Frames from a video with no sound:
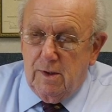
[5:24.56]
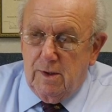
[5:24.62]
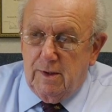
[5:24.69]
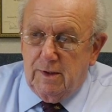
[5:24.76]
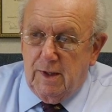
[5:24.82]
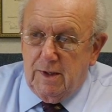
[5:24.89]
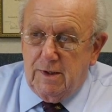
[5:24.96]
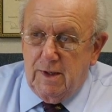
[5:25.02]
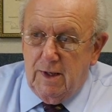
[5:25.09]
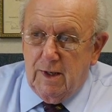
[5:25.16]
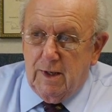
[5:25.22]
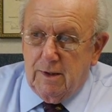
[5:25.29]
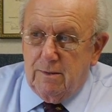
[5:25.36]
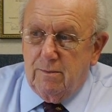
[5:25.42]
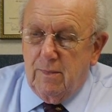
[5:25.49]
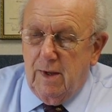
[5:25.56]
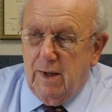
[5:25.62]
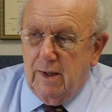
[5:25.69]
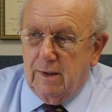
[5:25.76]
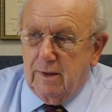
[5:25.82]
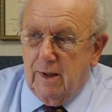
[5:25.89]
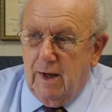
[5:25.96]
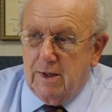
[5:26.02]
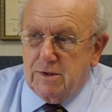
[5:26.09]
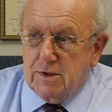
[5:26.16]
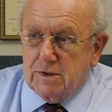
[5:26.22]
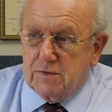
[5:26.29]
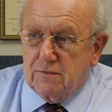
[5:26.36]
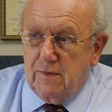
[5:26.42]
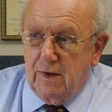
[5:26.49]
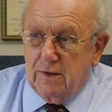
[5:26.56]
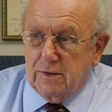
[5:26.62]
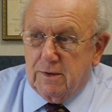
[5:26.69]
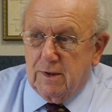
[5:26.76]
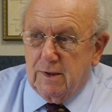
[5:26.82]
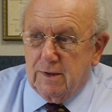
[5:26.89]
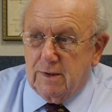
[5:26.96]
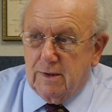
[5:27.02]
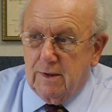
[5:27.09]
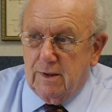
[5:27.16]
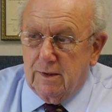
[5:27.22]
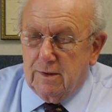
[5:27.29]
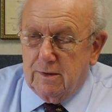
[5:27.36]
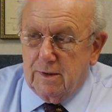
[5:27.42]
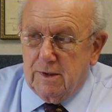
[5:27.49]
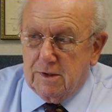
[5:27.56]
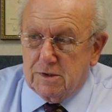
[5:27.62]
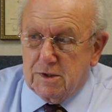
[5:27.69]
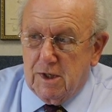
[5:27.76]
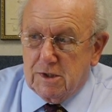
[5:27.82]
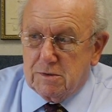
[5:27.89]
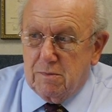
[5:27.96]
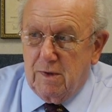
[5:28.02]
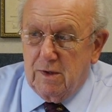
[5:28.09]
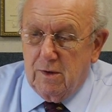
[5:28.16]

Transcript: and they did, and I just felt that the assessment,